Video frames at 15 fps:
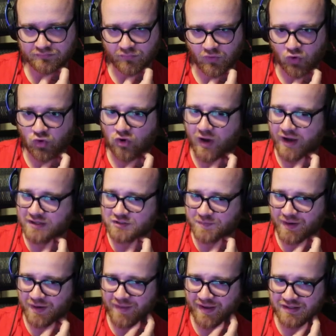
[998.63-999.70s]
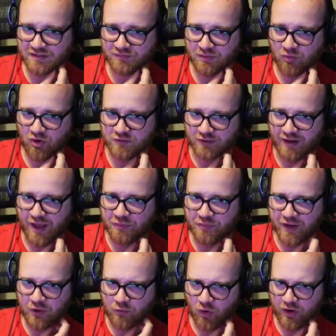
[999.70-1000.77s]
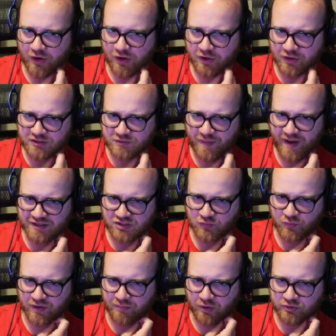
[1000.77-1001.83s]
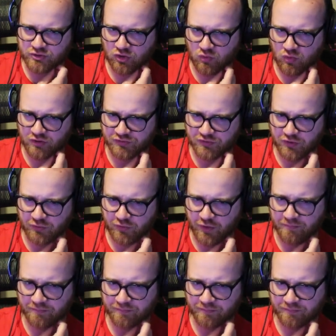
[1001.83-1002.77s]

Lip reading: Ooh, Iceman making it through Markton. I think we're in a good spot to win Mojo Worlds here, though.